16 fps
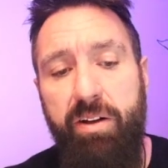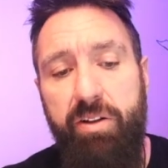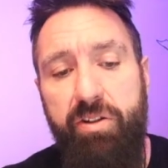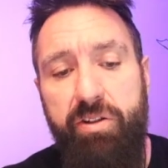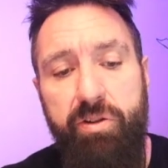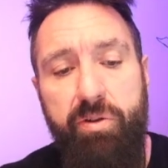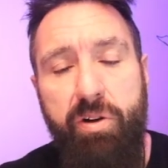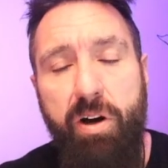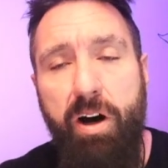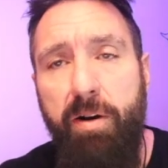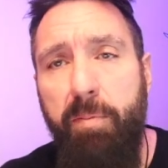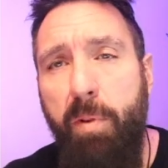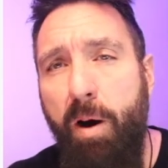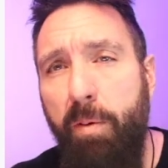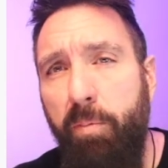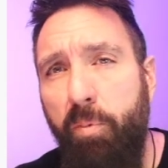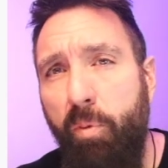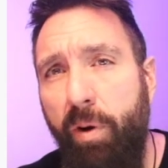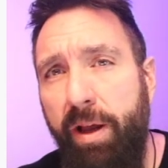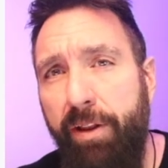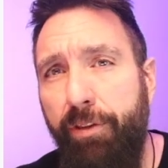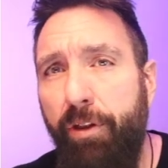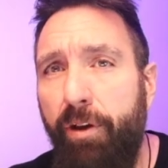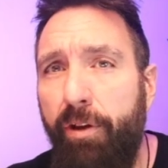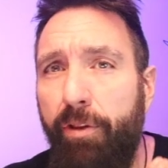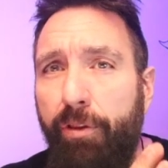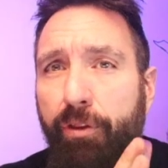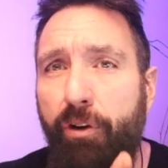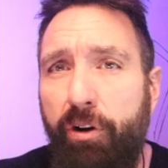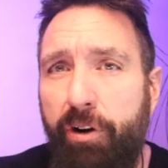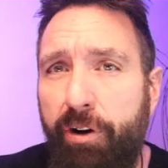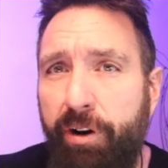to come up with
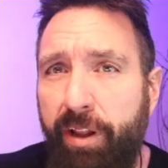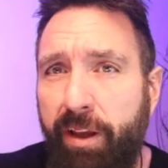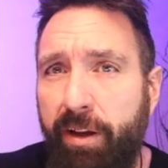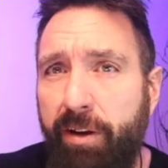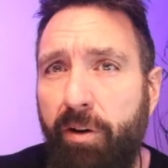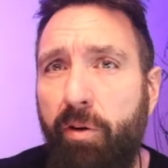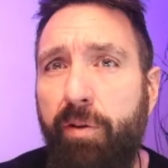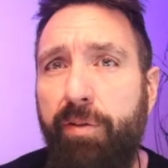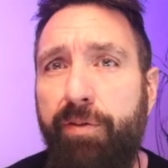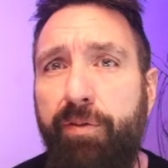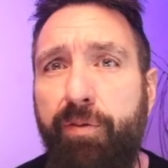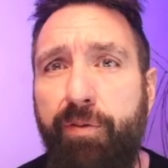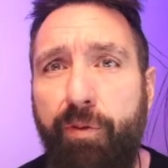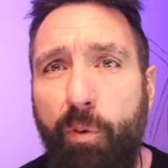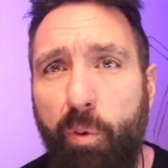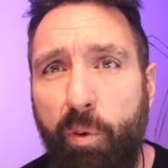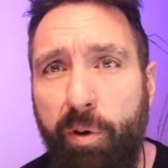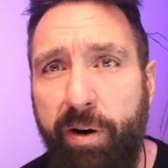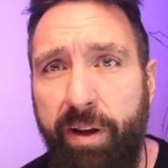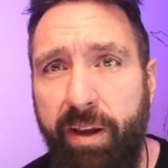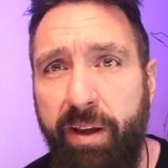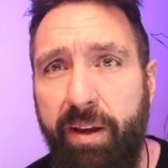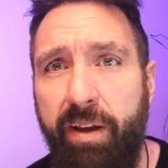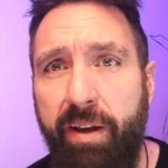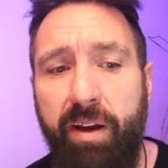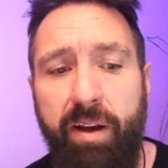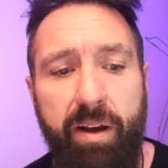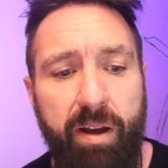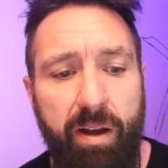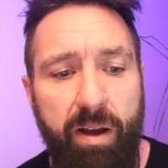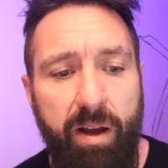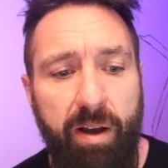30 or 40
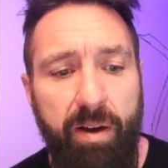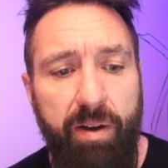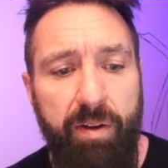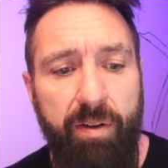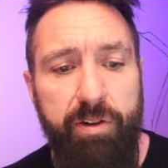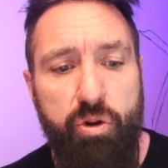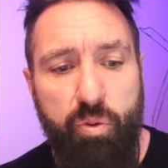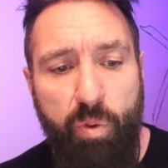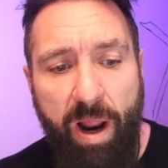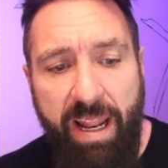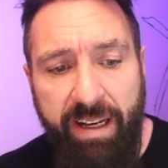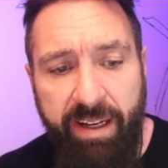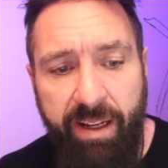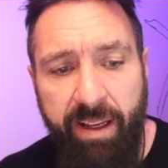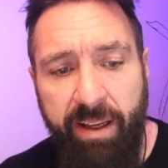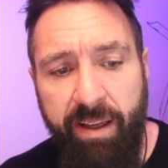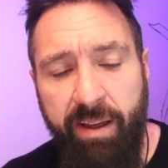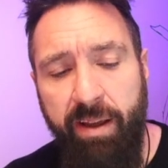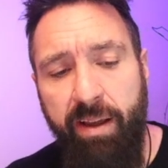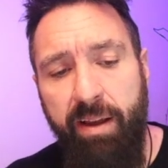trending